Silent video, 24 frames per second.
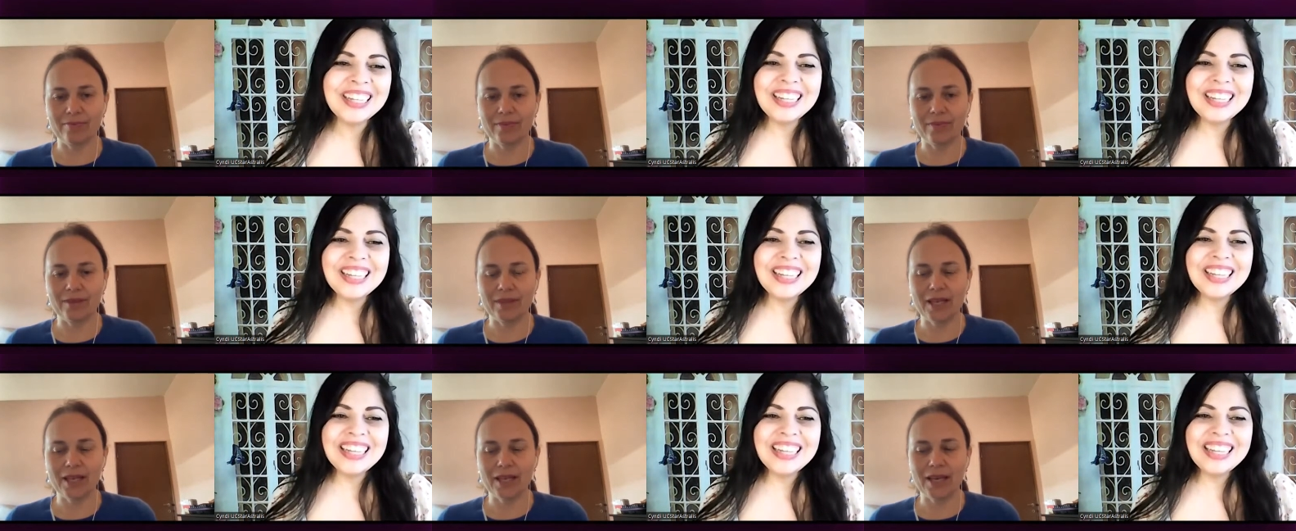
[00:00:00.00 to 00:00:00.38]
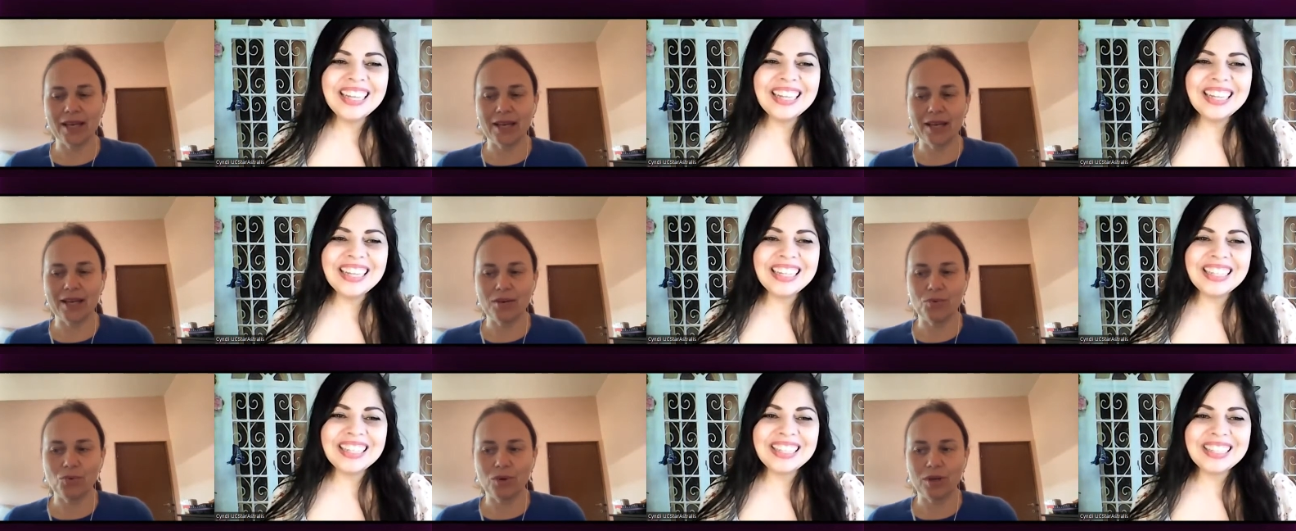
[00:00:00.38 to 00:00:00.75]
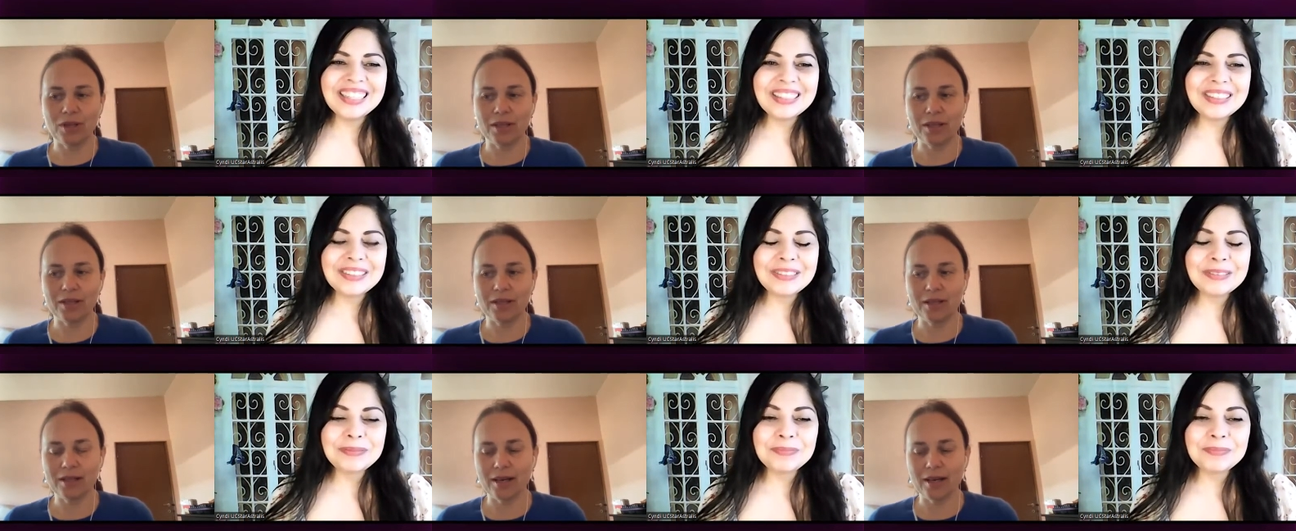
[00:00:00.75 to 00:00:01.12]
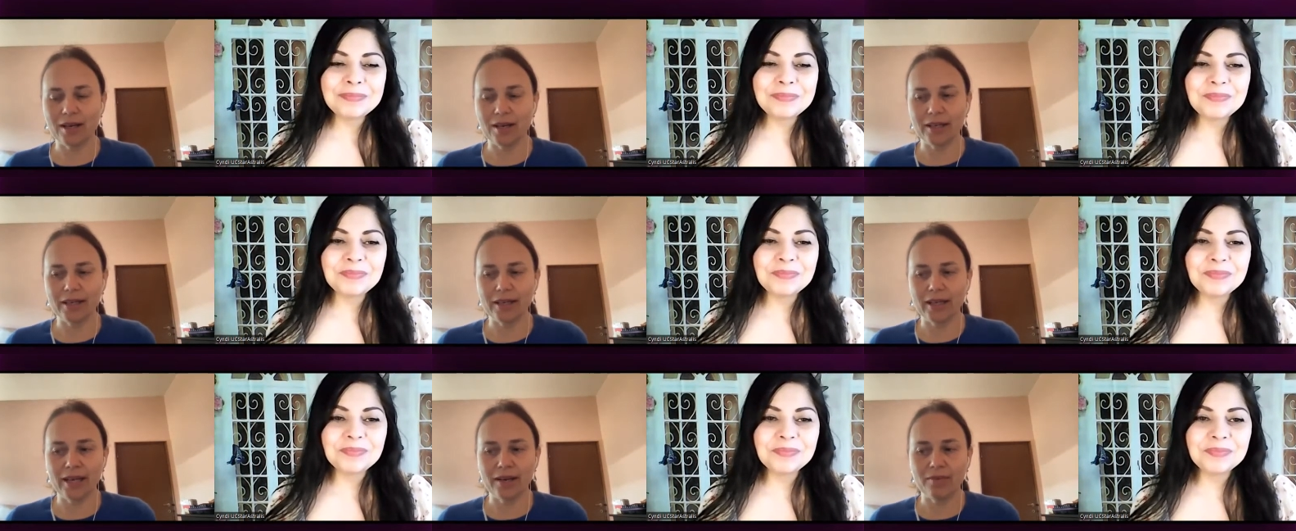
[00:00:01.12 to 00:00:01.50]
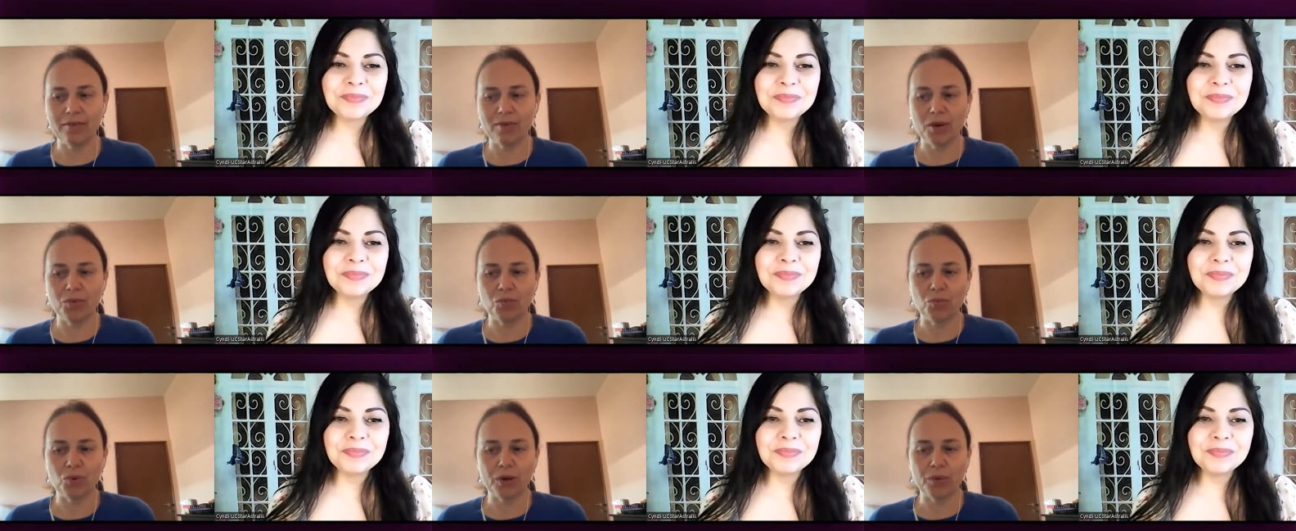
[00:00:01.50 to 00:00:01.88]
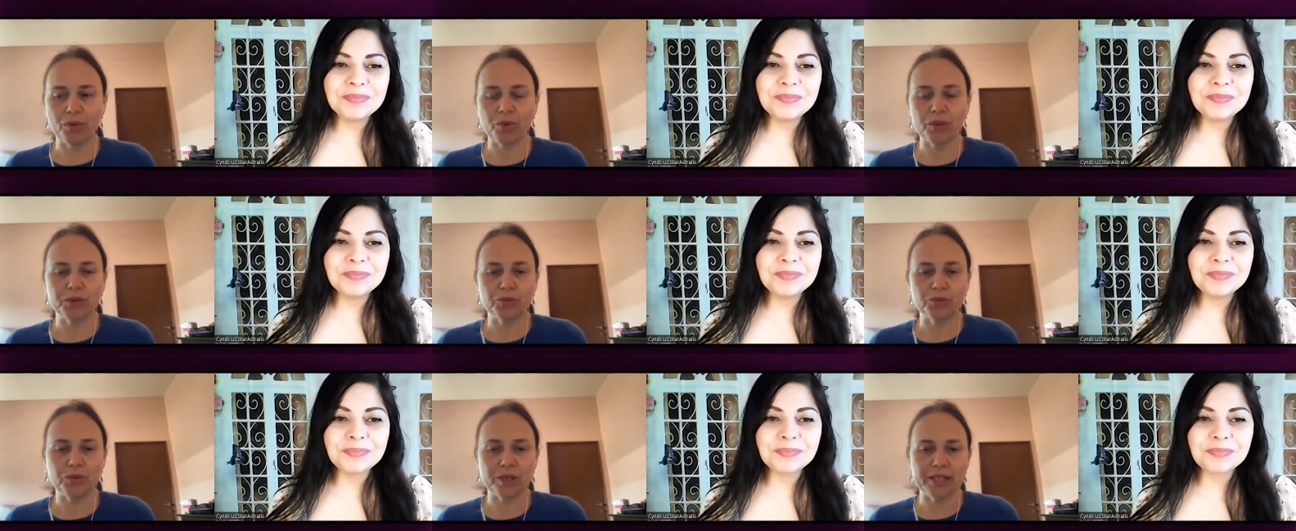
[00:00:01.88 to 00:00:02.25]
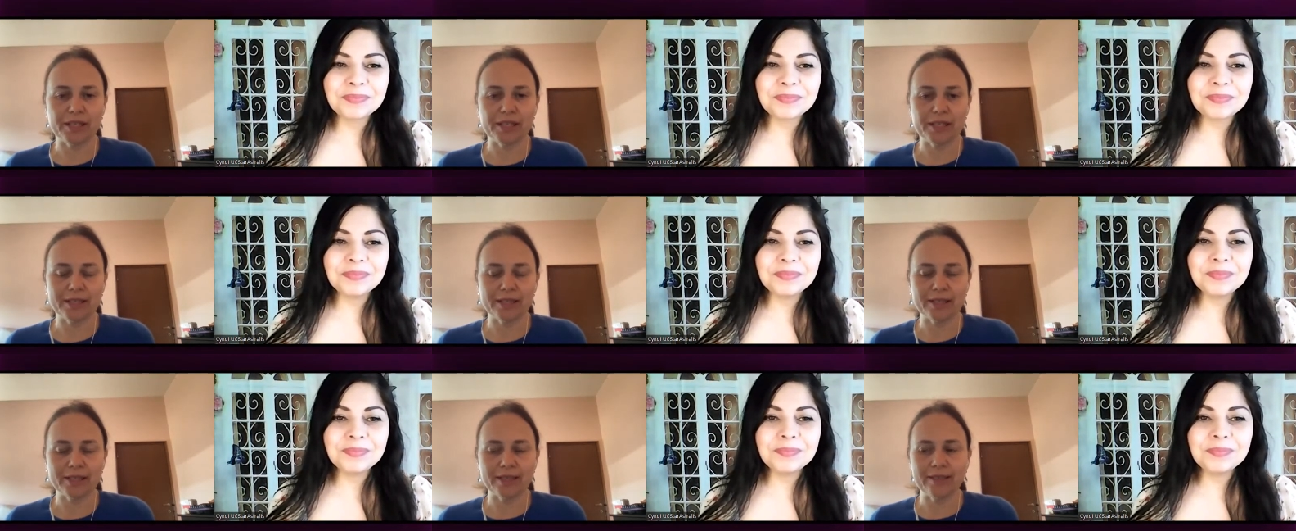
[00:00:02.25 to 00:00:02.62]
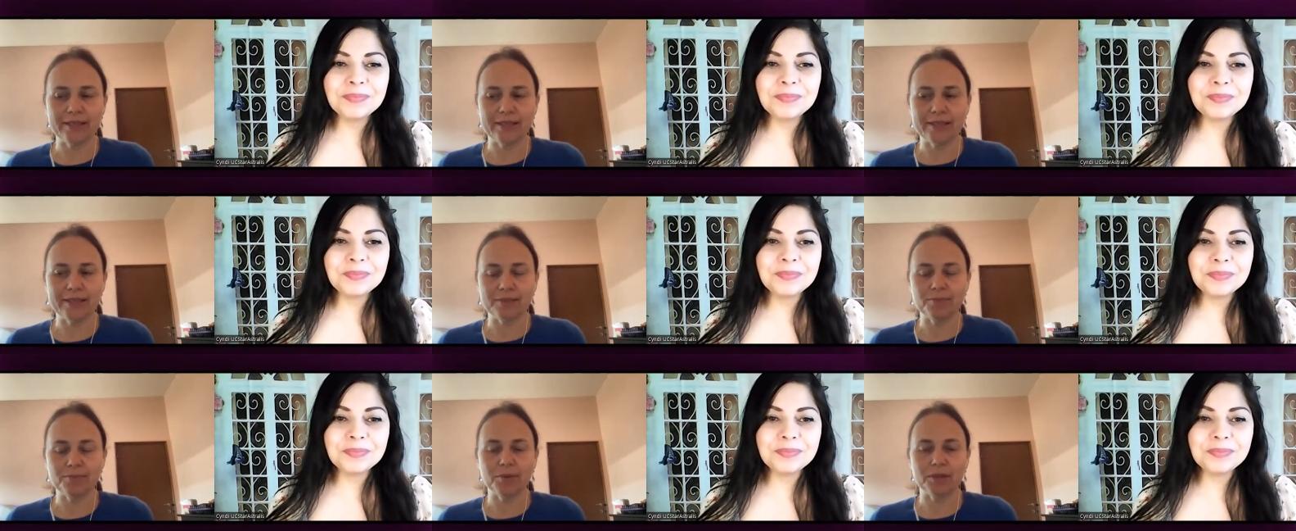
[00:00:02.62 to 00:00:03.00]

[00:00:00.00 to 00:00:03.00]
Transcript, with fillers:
Speaker 1: Yeah, well, I have, I work with crystals,